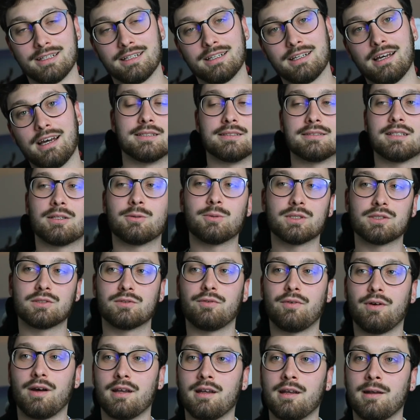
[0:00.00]
Since it was
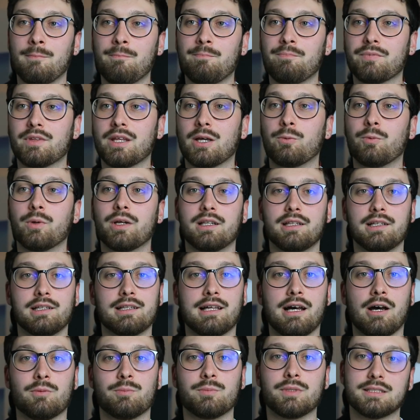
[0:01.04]
fun, it really
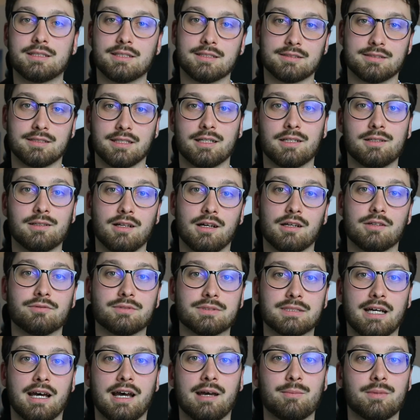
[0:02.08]
allowed me to sink a lot of
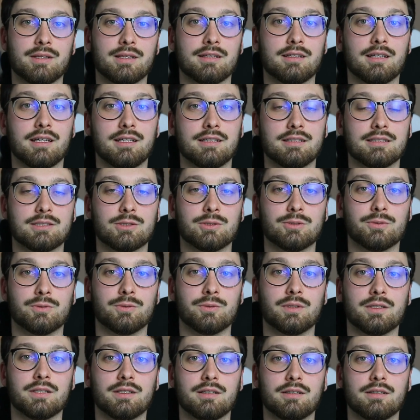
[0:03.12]
time
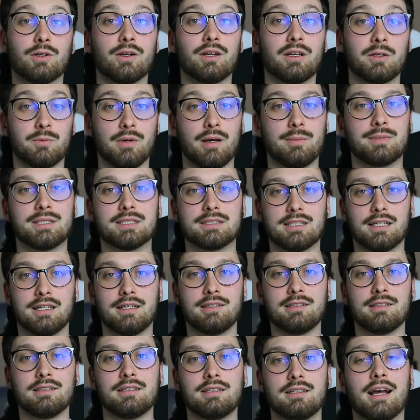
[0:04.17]
into learning web
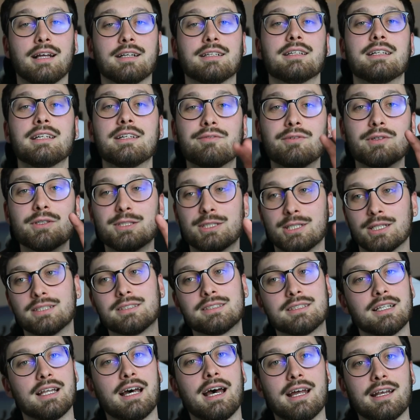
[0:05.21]
design, and even
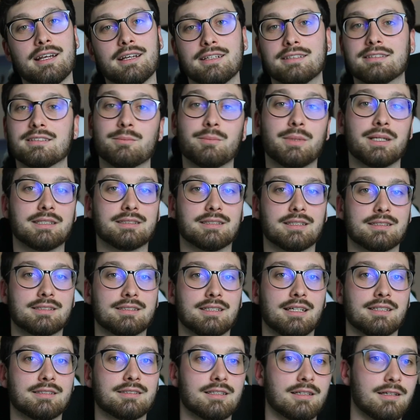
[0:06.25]
just that is a big
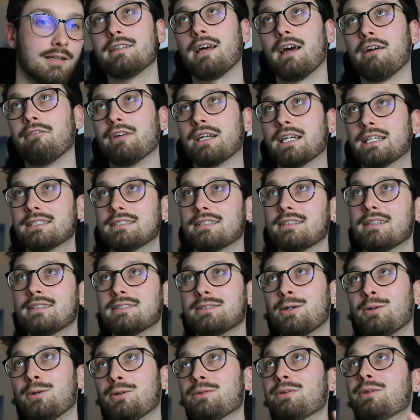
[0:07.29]
success. Diving into this
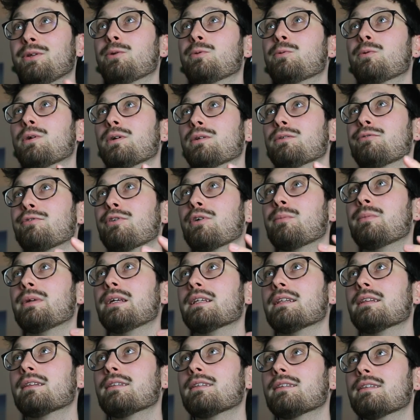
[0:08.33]
whole new world for
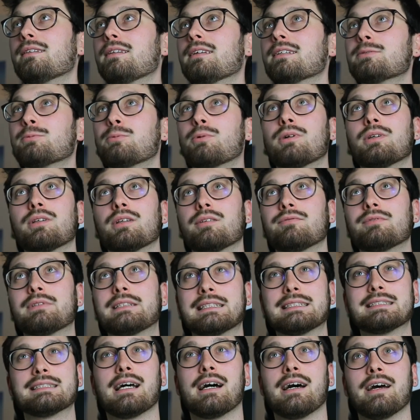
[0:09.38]
me, this world of
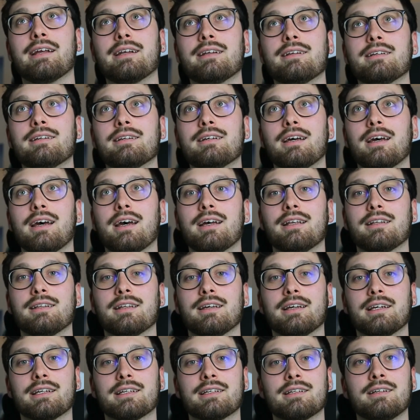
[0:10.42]
design and
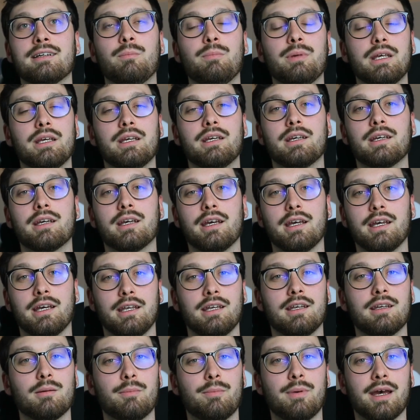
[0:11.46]
like being
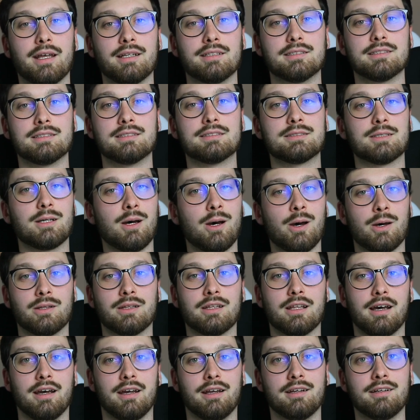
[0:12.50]
independent
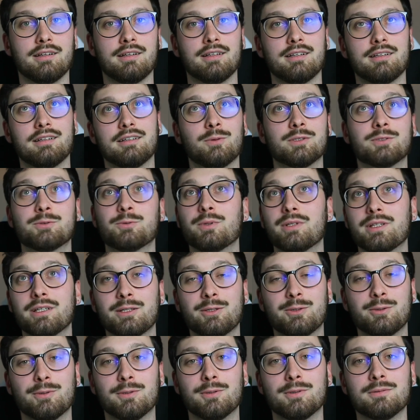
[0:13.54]
online was really
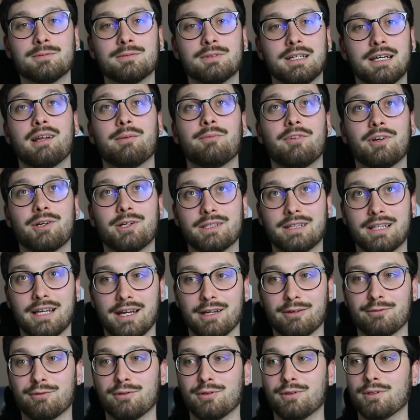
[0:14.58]
cool, and I'm very
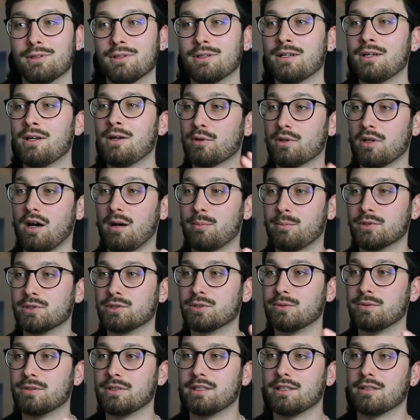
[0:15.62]
thankful for the
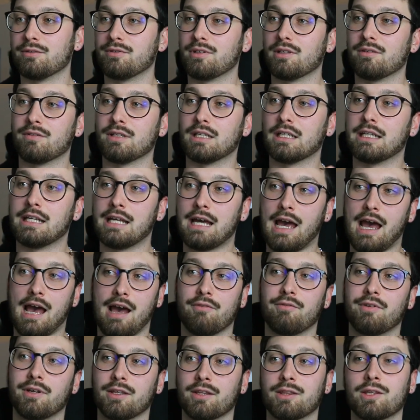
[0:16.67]
opportunity of even
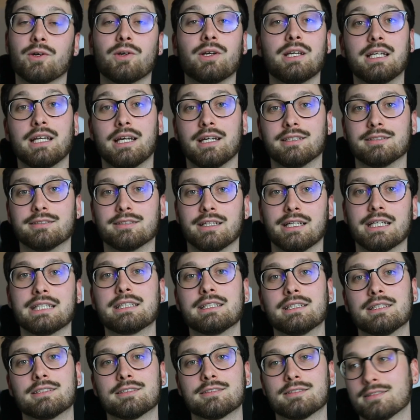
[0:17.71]
having 30 days like
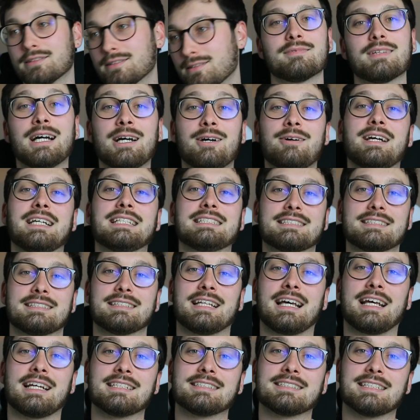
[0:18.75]
this. Alright,
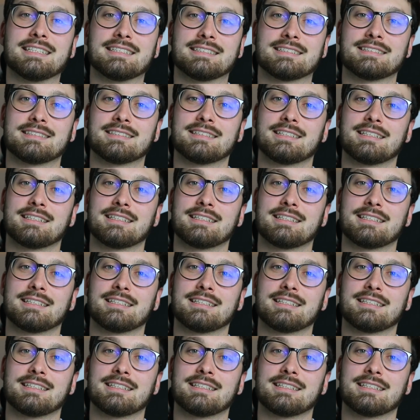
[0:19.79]
that is it.